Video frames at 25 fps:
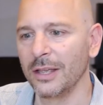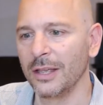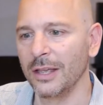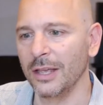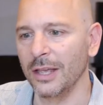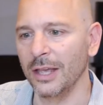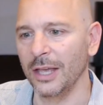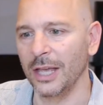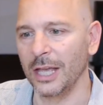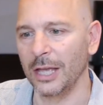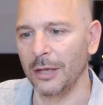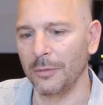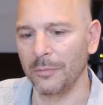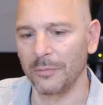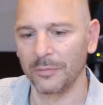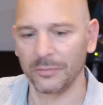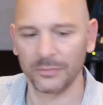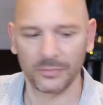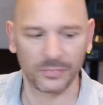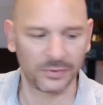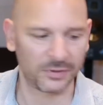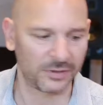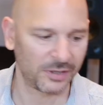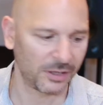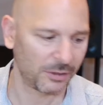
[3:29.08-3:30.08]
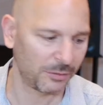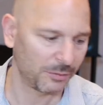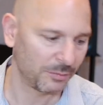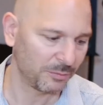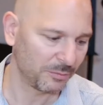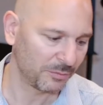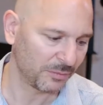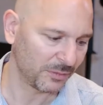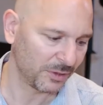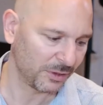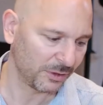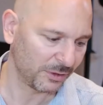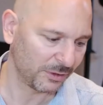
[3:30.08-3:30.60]
So
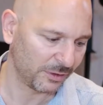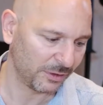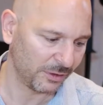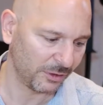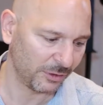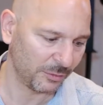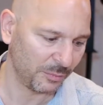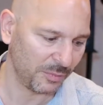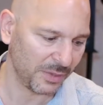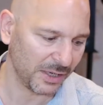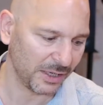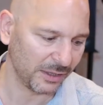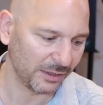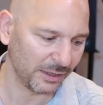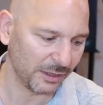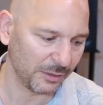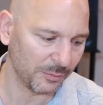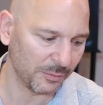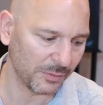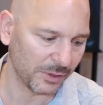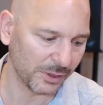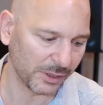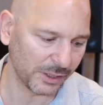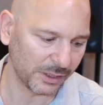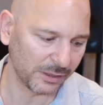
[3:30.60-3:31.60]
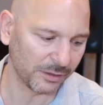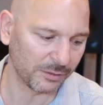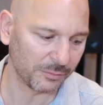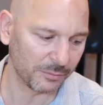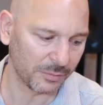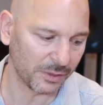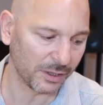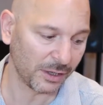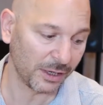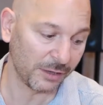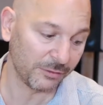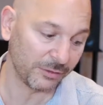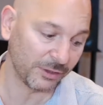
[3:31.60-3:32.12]
just bear that in mind.
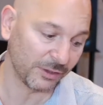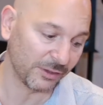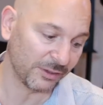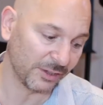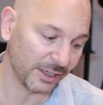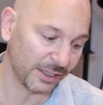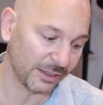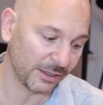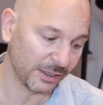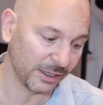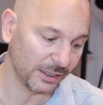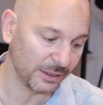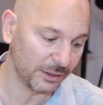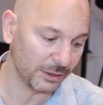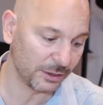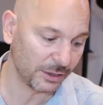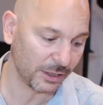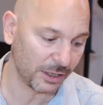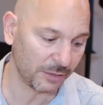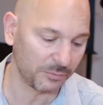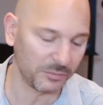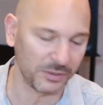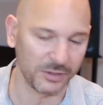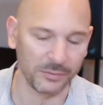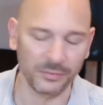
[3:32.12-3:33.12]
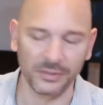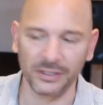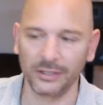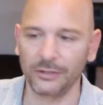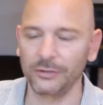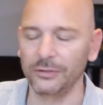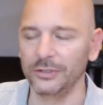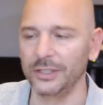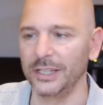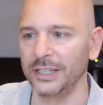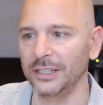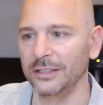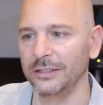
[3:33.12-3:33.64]
But having said that, you can be a bit
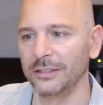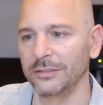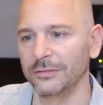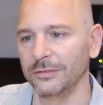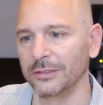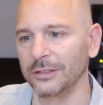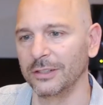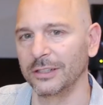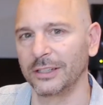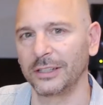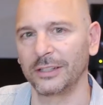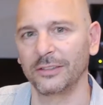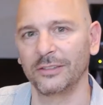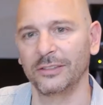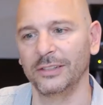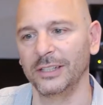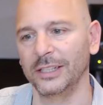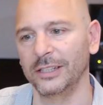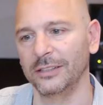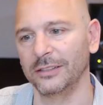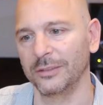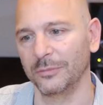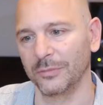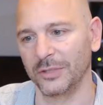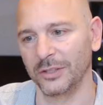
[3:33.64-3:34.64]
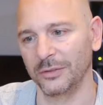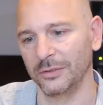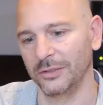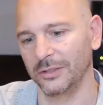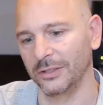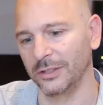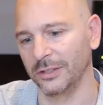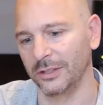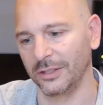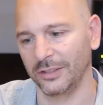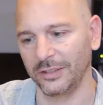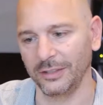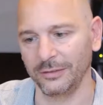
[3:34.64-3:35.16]
creative, and like I say, sometimes
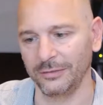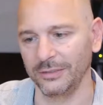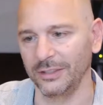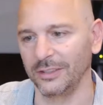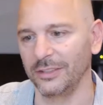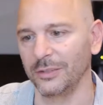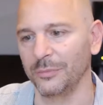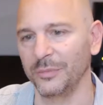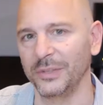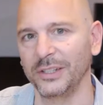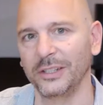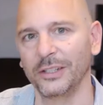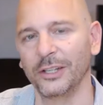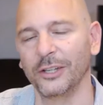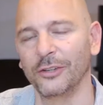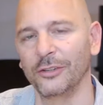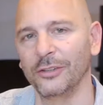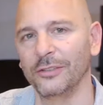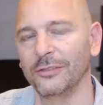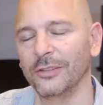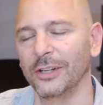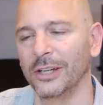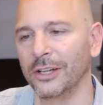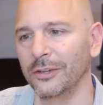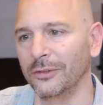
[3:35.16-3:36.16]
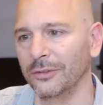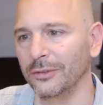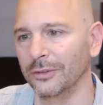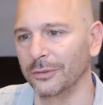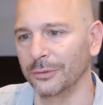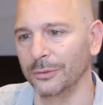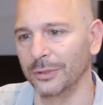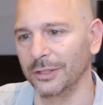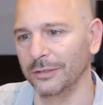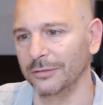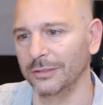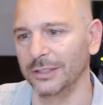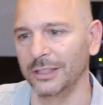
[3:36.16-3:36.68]
it's nice having something going round
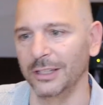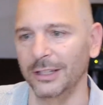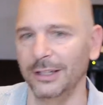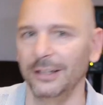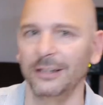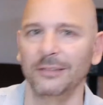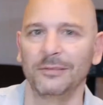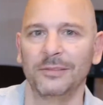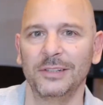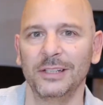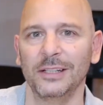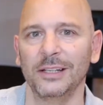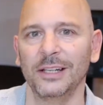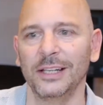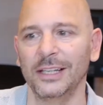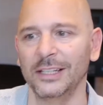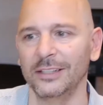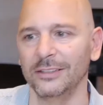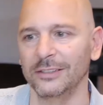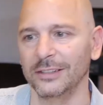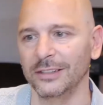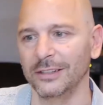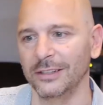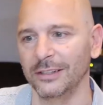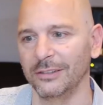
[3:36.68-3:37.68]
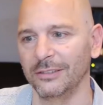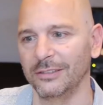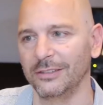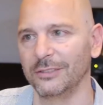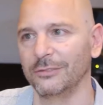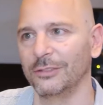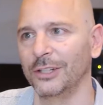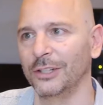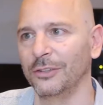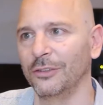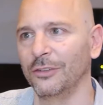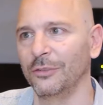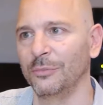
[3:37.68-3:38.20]
or having little delays in the
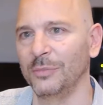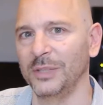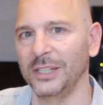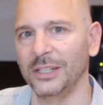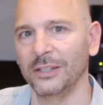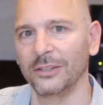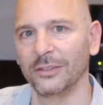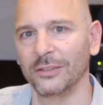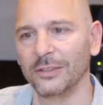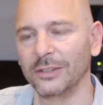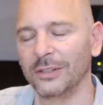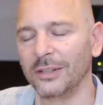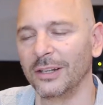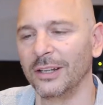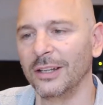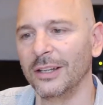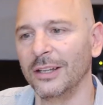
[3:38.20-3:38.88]
surround speakers and